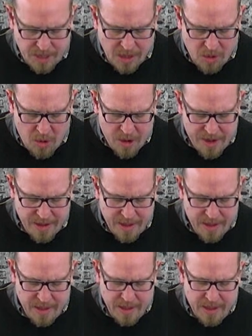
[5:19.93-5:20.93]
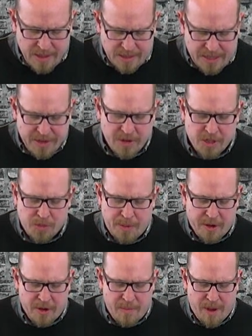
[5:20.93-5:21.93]
Lord, send your
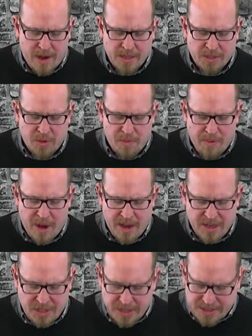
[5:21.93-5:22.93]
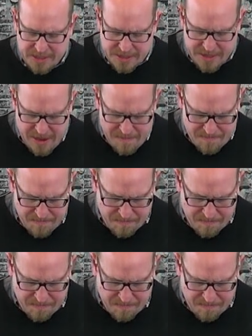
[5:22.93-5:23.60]
Spirit upon us, we pray. In Jesus' name,